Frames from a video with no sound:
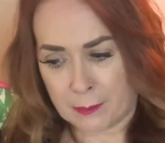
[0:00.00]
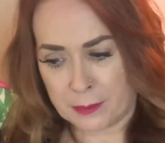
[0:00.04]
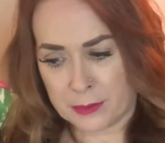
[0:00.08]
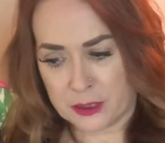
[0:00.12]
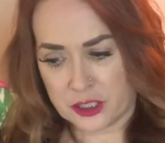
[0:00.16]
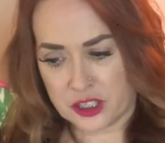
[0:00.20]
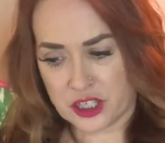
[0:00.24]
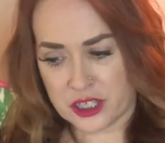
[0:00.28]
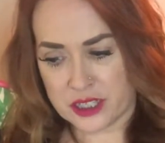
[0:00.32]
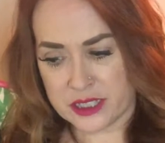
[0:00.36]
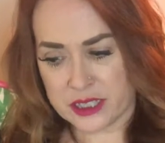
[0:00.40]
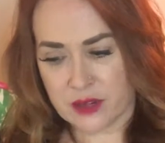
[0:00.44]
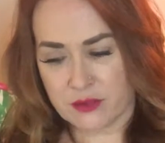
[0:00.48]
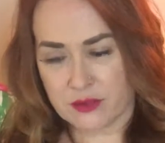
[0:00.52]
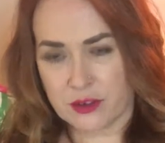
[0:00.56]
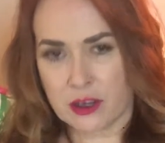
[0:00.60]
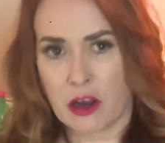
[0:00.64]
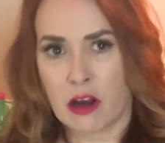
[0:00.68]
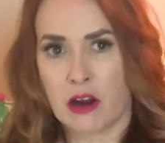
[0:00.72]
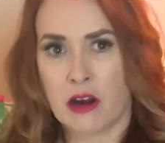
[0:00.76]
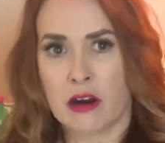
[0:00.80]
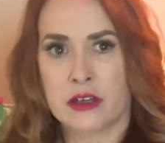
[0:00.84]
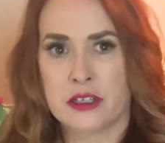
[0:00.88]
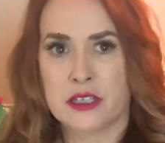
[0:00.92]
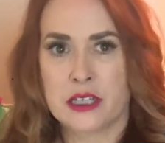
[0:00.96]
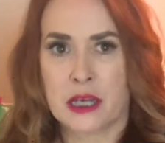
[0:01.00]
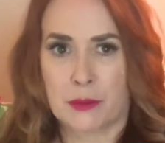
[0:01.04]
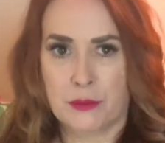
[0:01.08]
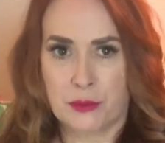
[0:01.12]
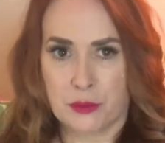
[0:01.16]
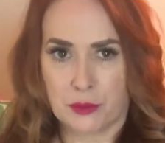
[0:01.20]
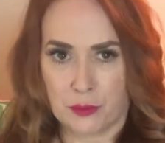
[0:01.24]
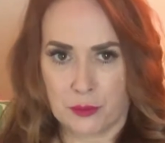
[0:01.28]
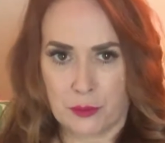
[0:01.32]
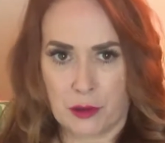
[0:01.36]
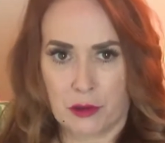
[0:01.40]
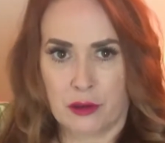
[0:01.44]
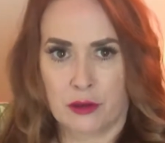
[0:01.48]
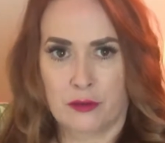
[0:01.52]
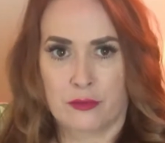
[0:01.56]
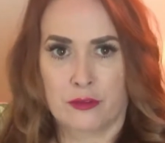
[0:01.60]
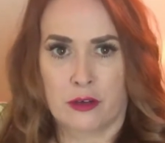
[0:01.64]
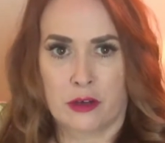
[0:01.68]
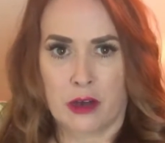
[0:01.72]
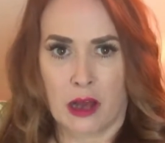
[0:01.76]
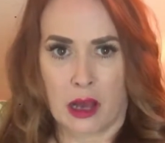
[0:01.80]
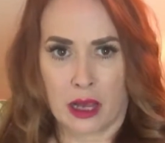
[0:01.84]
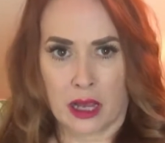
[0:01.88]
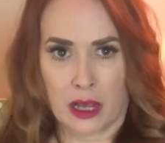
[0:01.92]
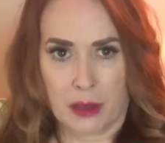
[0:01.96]
She's giving a hard time to Ramona for
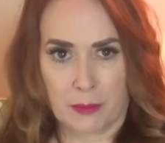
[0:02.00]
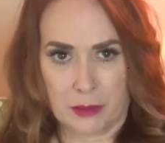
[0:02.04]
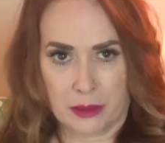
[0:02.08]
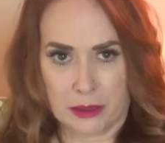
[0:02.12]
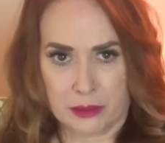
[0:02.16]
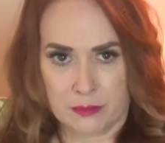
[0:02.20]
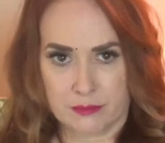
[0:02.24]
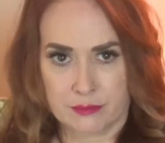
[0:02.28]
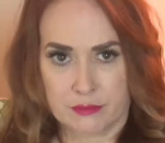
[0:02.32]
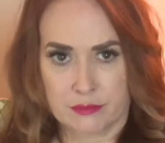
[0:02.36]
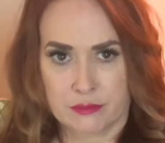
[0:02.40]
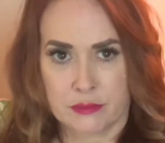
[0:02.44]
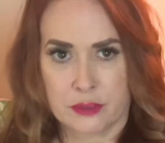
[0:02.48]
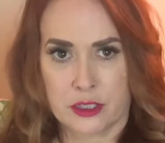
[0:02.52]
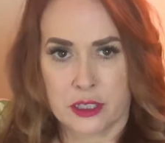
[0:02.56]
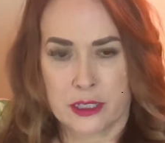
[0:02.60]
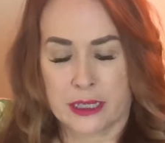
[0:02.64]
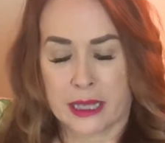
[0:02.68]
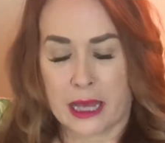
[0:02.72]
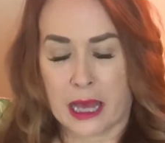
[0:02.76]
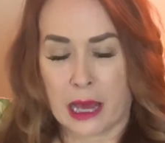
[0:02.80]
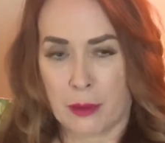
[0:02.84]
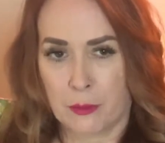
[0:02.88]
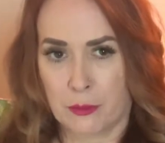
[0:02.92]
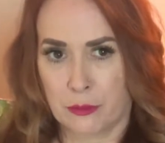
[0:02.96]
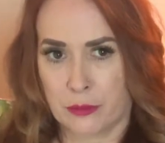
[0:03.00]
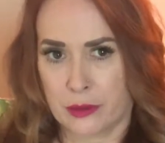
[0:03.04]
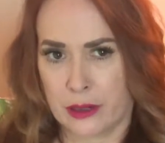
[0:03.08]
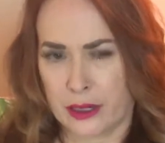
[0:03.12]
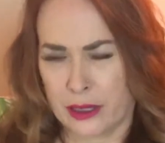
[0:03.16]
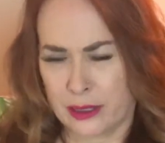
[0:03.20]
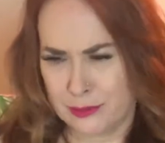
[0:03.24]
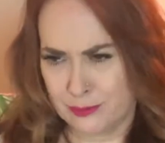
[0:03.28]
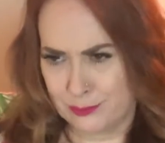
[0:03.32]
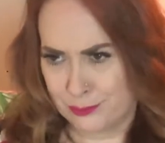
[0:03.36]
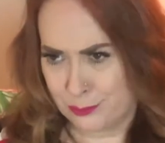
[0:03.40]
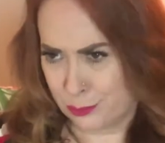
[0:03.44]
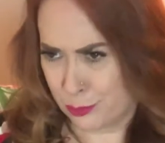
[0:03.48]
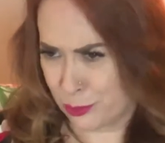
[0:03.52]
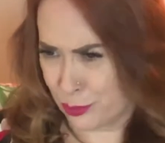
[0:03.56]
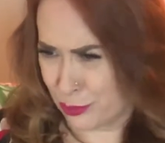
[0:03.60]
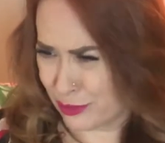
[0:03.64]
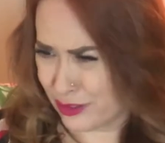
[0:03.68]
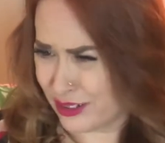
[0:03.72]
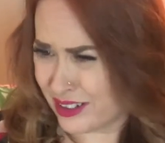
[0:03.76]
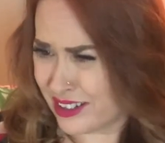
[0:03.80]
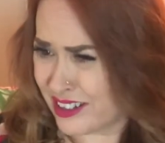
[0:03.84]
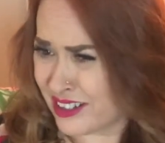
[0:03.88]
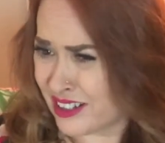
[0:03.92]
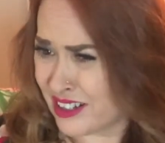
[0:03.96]
not coming to the cabaret
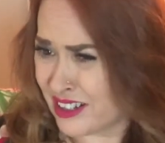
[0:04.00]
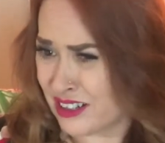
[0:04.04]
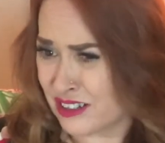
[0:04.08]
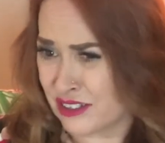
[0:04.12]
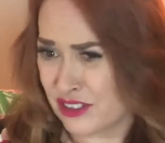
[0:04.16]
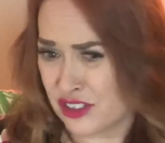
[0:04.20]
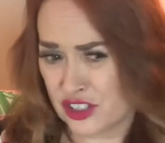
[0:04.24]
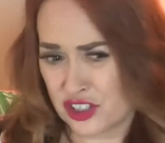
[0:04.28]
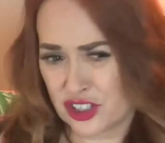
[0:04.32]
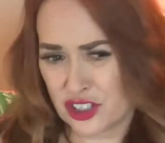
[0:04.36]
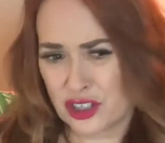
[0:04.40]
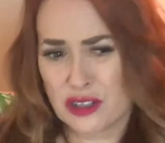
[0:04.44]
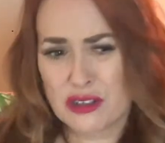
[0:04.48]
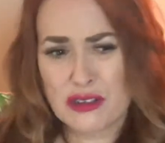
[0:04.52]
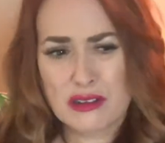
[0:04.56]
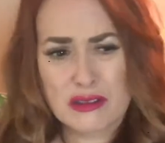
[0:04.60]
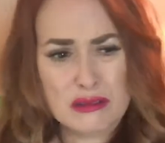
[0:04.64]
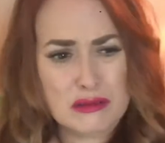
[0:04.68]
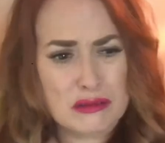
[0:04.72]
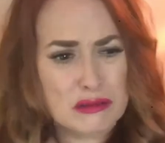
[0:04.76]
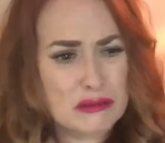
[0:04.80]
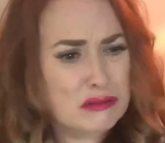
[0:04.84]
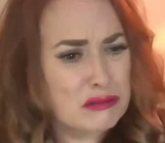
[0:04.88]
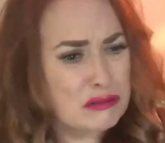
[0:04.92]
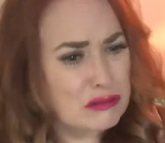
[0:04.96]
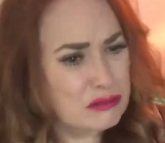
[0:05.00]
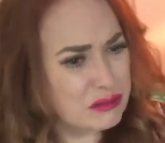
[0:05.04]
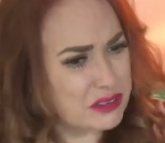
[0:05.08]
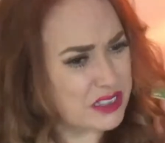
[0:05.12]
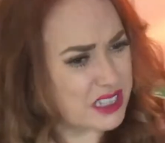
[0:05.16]
pre-show,